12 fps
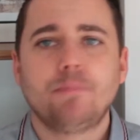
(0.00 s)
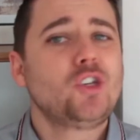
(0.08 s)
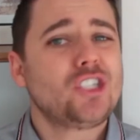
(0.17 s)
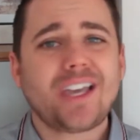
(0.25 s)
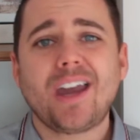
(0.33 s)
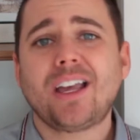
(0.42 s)

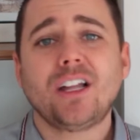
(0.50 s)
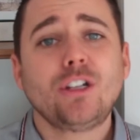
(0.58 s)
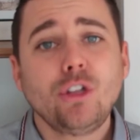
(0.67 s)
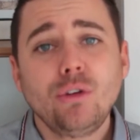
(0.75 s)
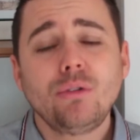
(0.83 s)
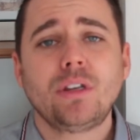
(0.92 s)
Just to kind of
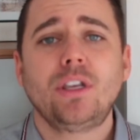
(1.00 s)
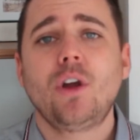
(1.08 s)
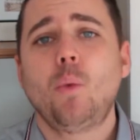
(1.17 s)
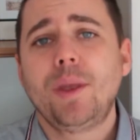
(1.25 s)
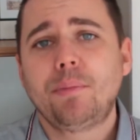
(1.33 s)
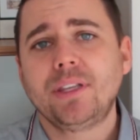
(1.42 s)
conclude,
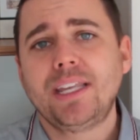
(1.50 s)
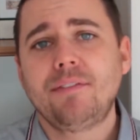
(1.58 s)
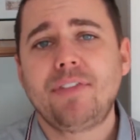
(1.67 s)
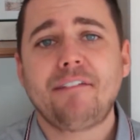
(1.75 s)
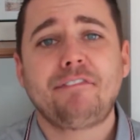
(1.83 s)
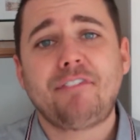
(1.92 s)
we
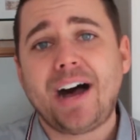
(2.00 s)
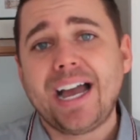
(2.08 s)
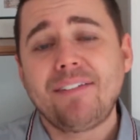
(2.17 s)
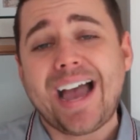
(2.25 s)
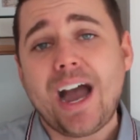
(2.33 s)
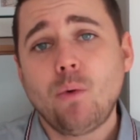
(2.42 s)
believe that
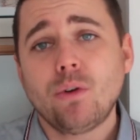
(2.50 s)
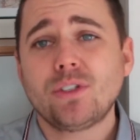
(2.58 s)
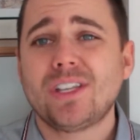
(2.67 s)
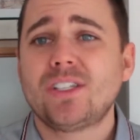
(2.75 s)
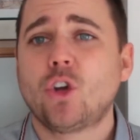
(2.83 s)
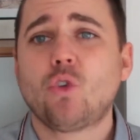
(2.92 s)
5
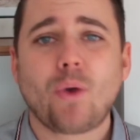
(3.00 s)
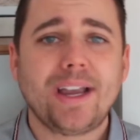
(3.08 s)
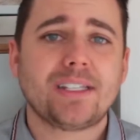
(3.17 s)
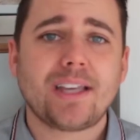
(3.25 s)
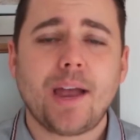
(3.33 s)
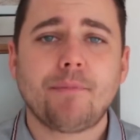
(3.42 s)
hours is a
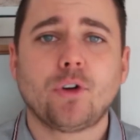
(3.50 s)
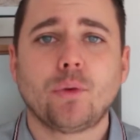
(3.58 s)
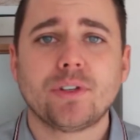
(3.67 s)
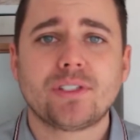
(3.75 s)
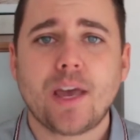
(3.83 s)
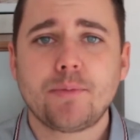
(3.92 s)
great time for a
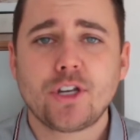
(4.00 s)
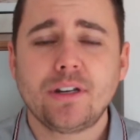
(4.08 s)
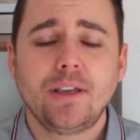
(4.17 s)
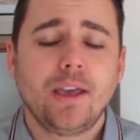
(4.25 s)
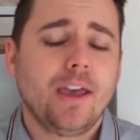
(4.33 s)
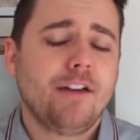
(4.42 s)

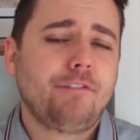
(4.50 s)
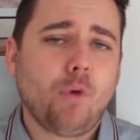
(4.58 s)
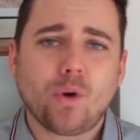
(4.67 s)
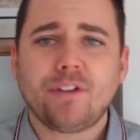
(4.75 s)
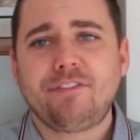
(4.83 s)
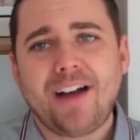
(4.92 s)
reception.
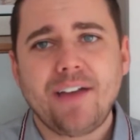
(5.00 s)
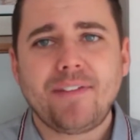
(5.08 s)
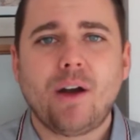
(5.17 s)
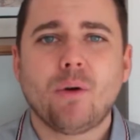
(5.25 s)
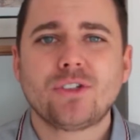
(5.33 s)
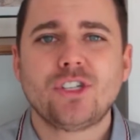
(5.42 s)
4 to 5
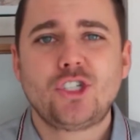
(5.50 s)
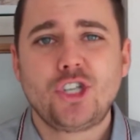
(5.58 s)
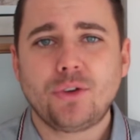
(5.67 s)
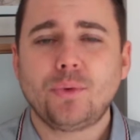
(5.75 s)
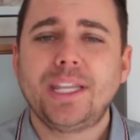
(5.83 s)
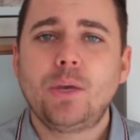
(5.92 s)
hours is
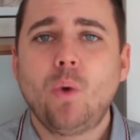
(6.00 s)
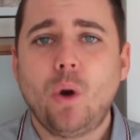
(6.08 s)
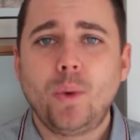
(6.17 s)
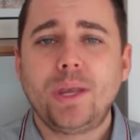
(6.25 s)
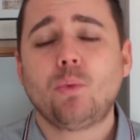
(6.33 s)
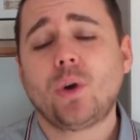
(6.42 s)
generally
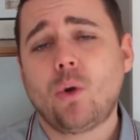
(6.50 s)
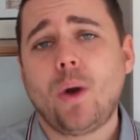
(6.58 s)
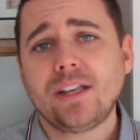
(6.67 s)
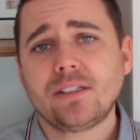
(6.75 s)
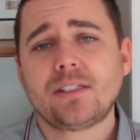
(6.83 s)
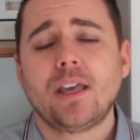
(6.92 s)
what we
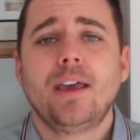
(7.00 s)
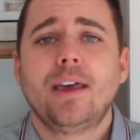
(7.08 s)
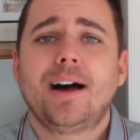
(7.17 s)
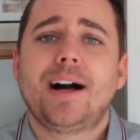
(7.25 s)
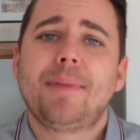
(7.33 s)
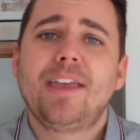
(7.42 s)
request.
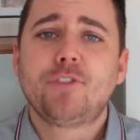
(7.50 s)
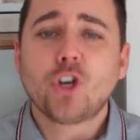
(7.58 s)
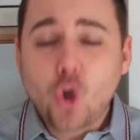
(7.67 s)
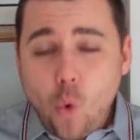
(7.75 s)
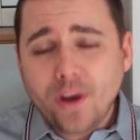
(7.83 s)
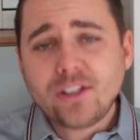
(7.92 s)
If
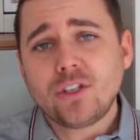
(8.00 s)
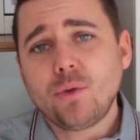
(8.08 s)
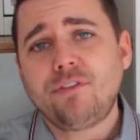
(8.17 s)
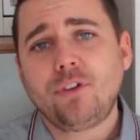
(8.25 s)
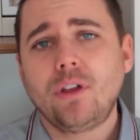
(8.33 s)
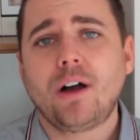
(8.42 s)
you're going to do
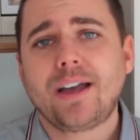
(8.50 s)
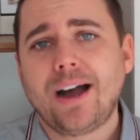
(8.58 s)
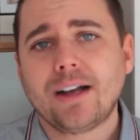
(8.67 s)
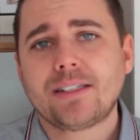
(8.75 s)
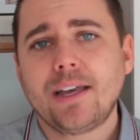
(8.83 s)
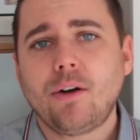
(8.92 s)
a full-on
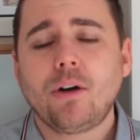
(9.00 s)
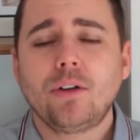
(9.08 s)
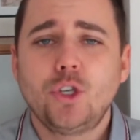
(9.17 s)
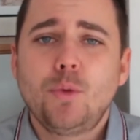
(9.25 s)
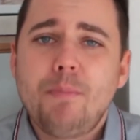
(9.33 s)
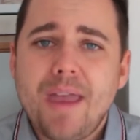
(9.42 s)
cocktail,
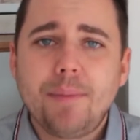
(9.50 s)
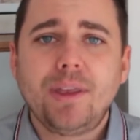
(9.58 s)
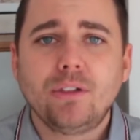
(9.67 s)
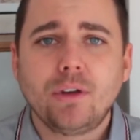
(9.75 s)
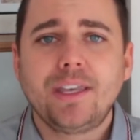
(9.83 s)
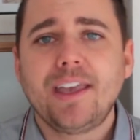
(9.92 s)
you may
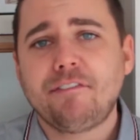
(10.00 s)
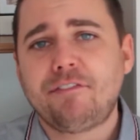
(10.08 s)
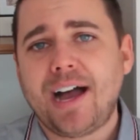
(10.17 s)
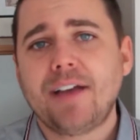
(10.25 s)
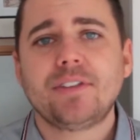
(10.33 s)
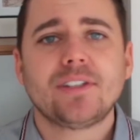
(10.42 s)
be looking at
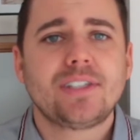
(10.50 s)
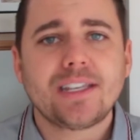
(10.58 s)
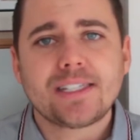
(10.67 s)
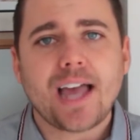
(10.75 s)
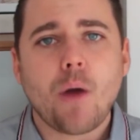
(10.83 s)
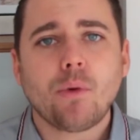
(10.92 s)
5 to
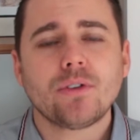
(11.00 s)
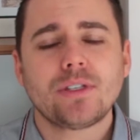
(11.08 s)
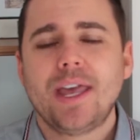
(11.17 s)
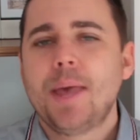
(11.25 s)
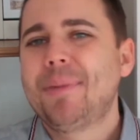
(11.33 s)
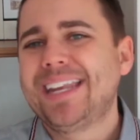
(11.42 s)
6
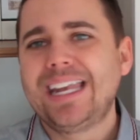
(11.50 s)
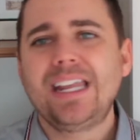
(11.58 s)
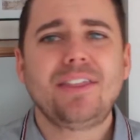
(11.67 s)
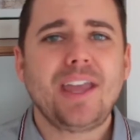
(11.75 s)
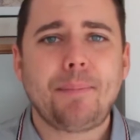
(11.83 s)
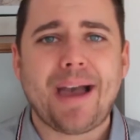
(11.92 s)
hours, but
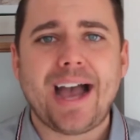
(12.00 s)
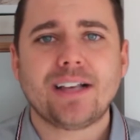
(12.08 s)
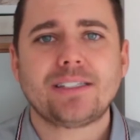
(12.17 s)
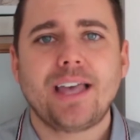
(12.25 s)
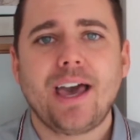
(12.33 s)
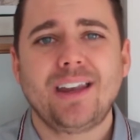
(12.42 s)
anything
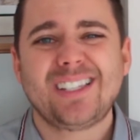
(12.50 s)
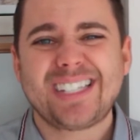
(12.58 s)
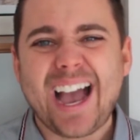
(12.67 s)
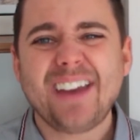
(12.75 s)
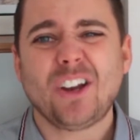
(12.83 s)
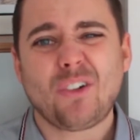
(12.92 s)
past that is
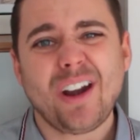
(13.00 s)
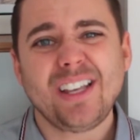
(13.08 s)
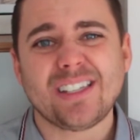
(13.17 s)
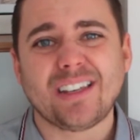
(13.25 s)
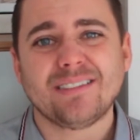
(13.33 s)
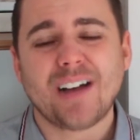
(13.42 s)
kind of
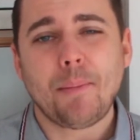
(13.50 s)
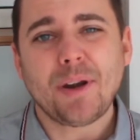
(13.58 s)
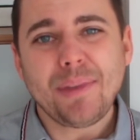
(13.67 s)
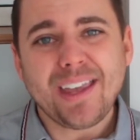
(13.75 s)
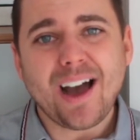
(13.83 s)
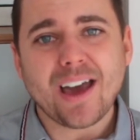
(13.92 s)
crazy. I'm
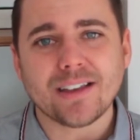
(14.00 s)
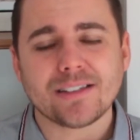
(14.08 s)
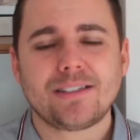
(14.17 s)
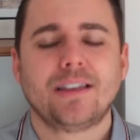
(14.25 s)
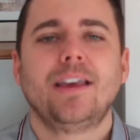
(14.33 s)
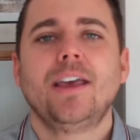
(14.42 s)
gonna be
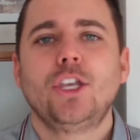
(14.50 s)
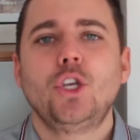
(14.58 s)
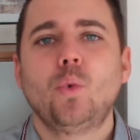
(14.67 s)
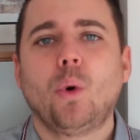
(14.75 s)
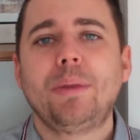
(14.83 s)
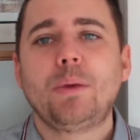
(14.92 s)
honest.
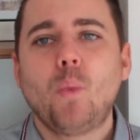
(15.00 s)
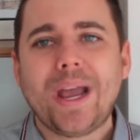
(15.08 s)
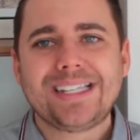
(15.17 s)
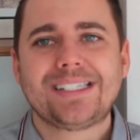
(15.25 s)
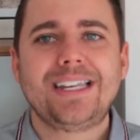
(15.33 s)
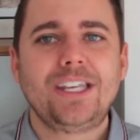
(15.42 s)
You will be
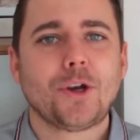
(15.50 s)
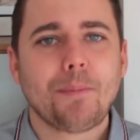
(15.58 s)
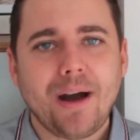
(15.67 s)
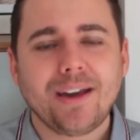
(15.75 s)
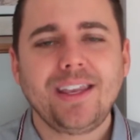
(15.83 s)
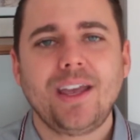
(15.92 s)
wasting your
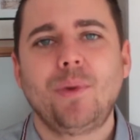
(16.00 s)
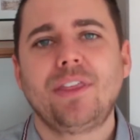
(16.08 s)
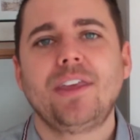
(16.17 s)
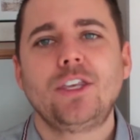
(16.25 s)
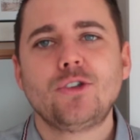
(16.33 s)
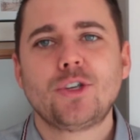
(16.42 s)
money, and we
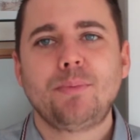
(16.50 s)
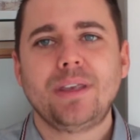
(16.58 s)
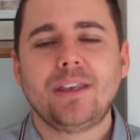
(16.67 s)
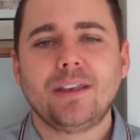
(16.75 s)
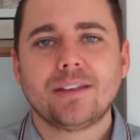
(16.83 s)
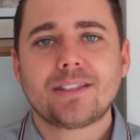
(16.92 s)
think you should
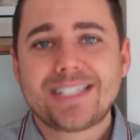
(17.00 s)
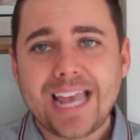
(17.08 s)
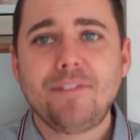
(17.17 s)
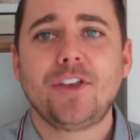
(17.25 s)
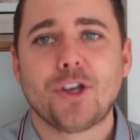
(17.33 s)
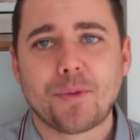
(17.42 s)
be
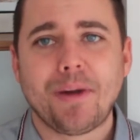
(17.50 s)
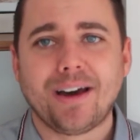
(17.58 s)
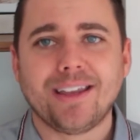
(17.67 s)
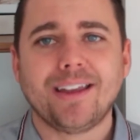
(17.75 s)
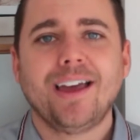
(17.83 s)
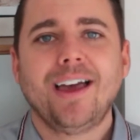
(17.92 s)
saving your
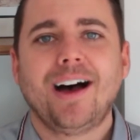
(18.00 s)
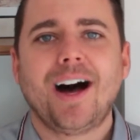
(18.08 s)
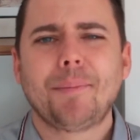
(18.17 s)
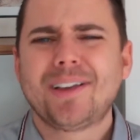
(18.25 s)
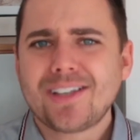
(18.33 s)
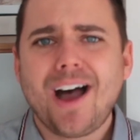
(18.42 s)
money,
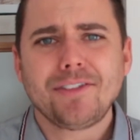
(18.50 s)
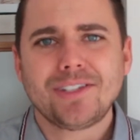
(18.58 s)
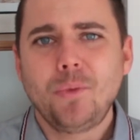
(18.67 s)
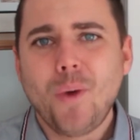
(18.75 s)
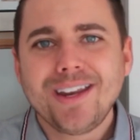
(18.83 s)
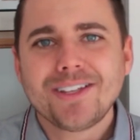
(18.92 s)
because
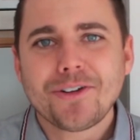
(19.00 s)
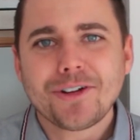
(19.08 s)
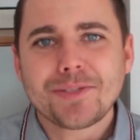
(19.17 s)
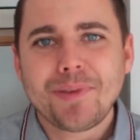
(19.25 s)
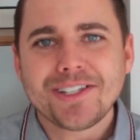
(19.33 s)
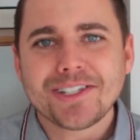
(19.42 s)
obviously weddings are
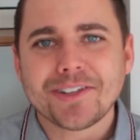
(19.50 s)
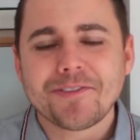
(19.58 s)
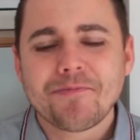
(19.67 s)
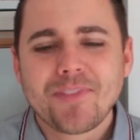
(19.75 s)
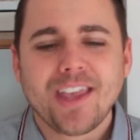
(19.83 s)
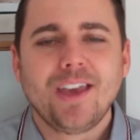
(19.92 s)
expensive.
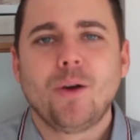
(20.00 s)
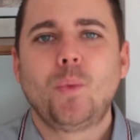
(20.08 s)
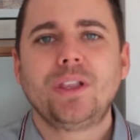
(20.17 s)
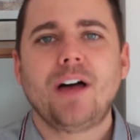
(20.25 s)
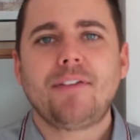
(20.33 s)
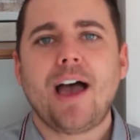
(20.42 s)

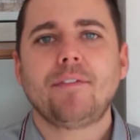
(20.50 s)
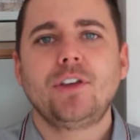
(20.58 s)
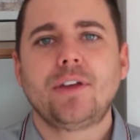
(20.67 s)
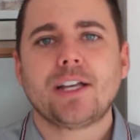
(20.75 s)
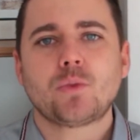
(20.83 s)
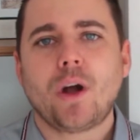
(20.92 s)
We love having
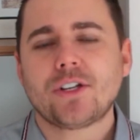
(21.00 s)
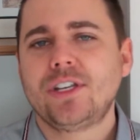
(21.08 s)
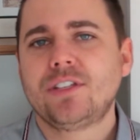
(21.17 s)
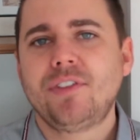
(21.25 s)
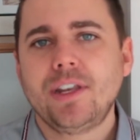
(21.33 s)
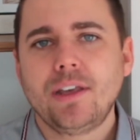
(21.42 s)
you guys watch
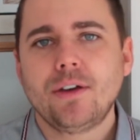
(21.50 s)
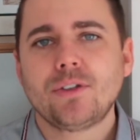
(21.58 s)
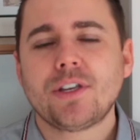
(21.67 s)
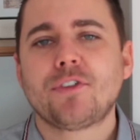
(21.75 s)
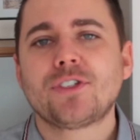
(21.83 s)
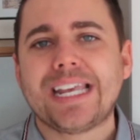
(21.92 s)
these
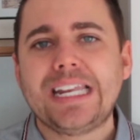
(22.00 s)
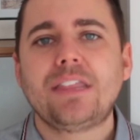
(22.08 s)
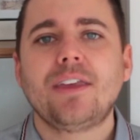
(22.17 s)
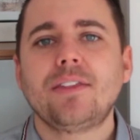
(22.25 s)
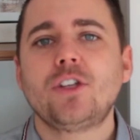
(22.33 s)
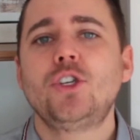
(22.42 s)
videos. If there's
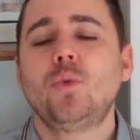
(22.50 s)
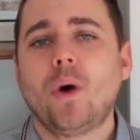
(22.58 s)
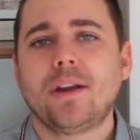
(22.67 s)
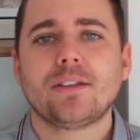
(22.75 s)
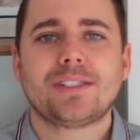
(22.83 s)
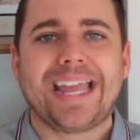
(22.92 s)
anything that you
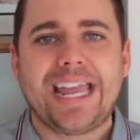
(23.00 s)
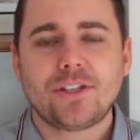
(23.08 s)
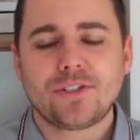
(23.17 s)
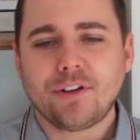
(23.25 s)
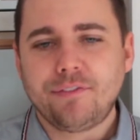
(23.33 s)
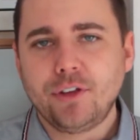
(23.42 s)
want us to
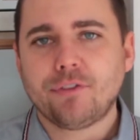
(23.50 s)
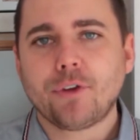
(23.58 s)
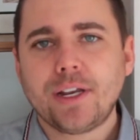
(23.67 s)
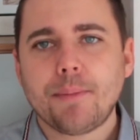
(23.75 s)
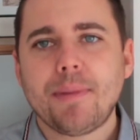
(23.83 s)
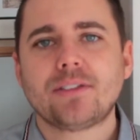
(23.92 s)
answer, feel
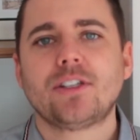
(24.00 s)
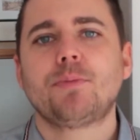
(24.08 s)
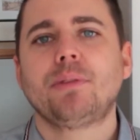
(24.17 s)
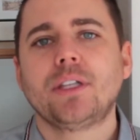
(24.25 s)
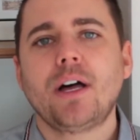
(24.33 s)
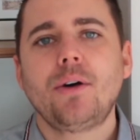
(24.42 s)
free to
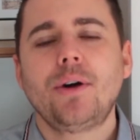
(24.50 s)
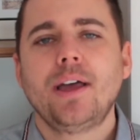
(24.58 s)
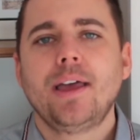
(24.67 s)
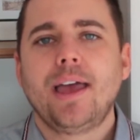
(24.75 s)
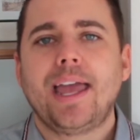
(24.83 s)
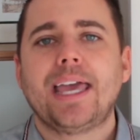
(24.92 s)
message below.
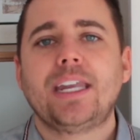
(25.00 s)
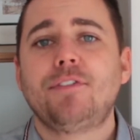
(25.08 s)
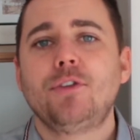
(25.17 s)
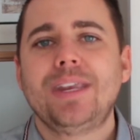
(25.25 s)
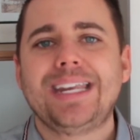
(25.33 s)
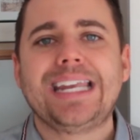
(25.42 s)
And if
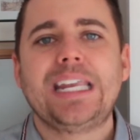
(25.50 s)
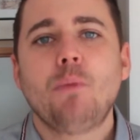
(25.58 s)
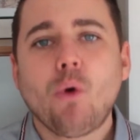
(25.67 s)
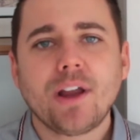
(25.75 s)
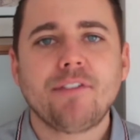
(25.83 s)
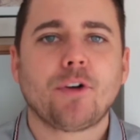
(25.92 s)
you need any
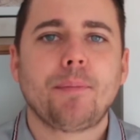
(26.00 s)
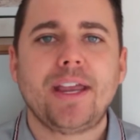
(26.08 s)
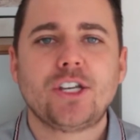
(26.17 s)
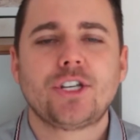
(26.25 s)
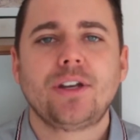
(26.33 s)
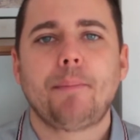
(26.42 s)
more
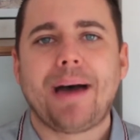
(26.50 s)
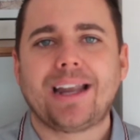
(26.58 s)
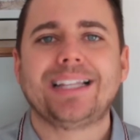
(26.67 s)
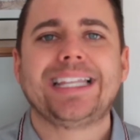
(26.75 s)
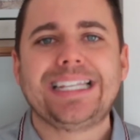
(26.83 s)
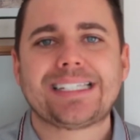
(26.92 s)
information
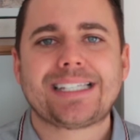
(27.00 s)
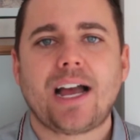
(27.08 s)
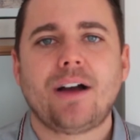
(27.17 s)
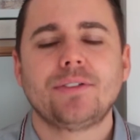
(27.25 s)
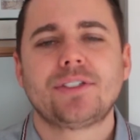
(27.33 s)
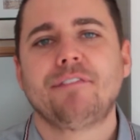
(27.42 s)
about Elite
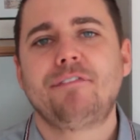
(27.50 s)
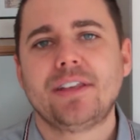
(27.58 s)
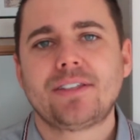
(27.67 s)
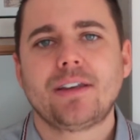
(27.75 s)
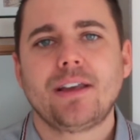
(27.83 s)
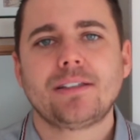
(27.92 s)
Sounds,
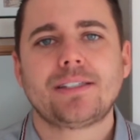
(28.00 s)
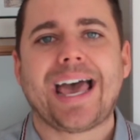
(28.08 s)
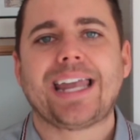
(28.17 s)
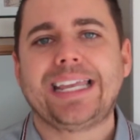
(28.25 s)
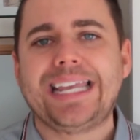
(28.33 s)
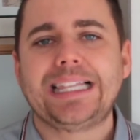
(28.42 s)
visit us
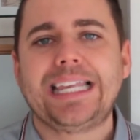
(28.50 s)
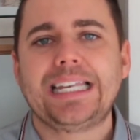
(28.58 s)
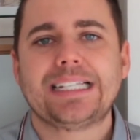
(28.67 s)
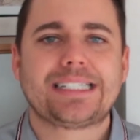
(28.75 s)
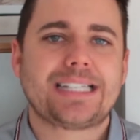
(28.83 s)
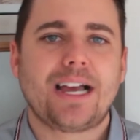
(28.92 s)
at
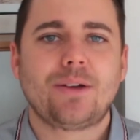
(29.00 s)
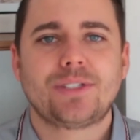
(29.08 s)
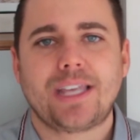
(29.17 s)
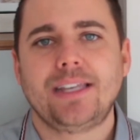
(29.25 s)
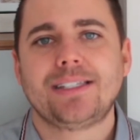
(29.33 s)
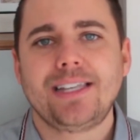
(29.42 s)

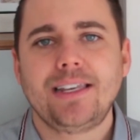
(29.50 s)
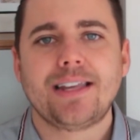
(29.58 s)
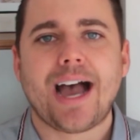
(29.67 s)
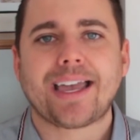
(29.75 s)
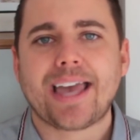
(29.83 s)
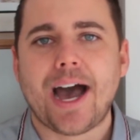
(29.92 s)

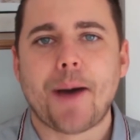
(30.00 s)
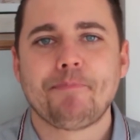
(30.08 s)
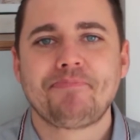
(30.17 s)
elitesoundskc.com.